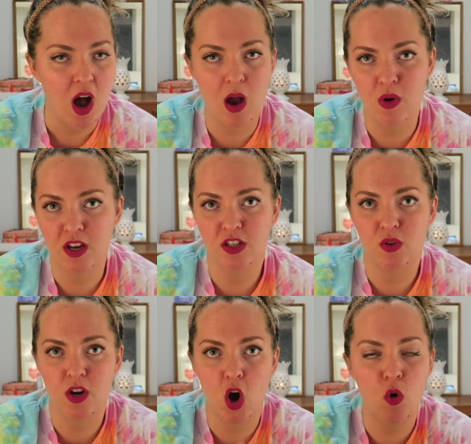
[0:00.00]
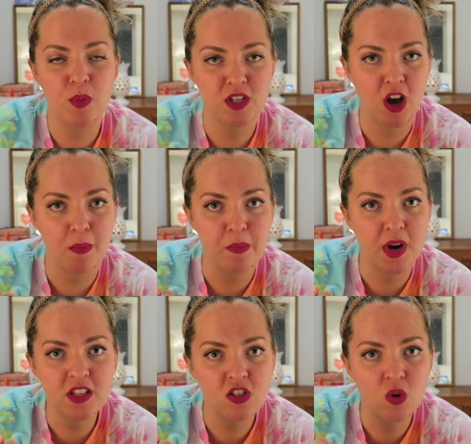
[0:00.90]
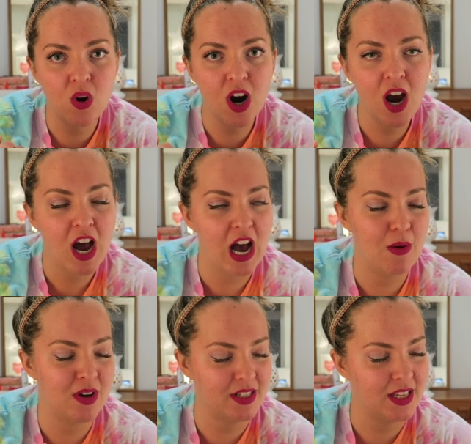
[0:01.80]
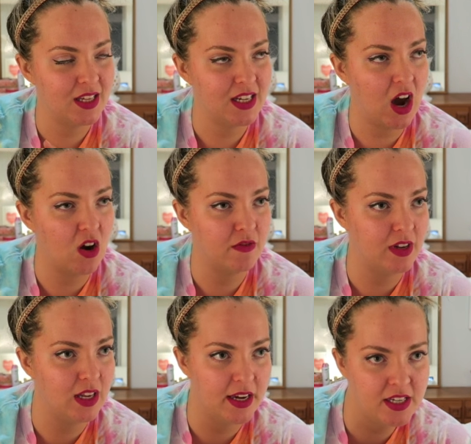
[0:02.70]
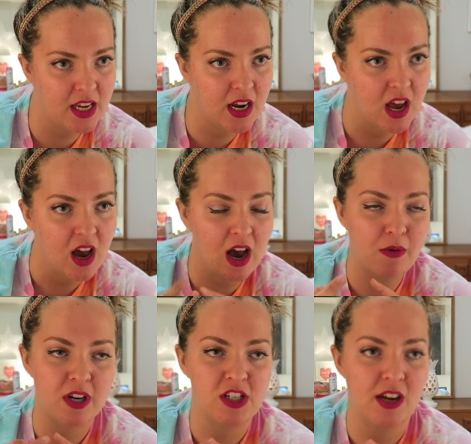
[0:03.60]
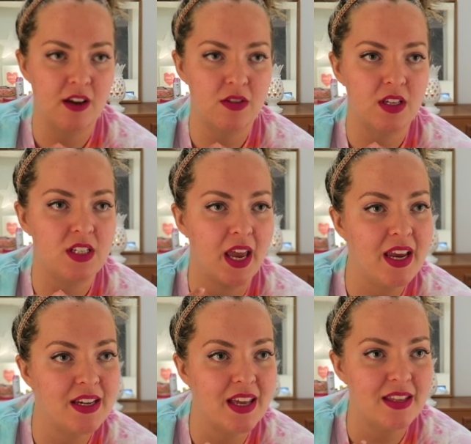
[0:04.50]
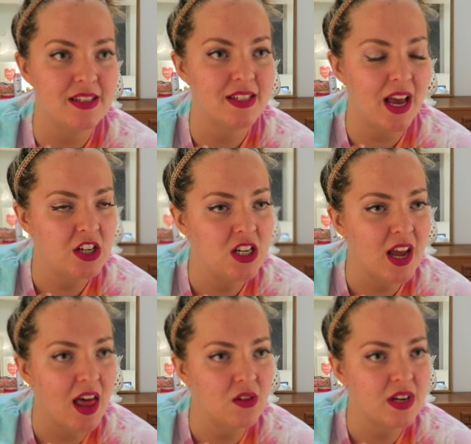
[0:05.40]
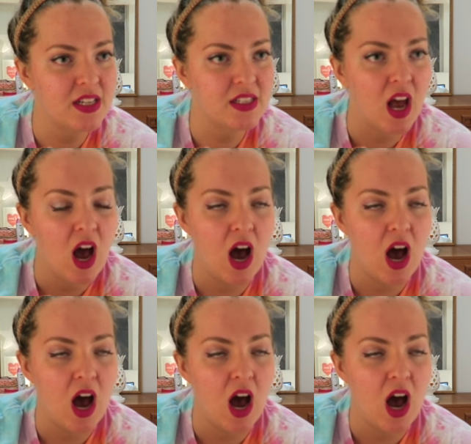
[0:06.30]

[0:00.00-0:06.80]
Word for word: I wanna do an open top bus tour. I wanna see the Tower of London. I wanna check out the Tate and the Saatchi galleries.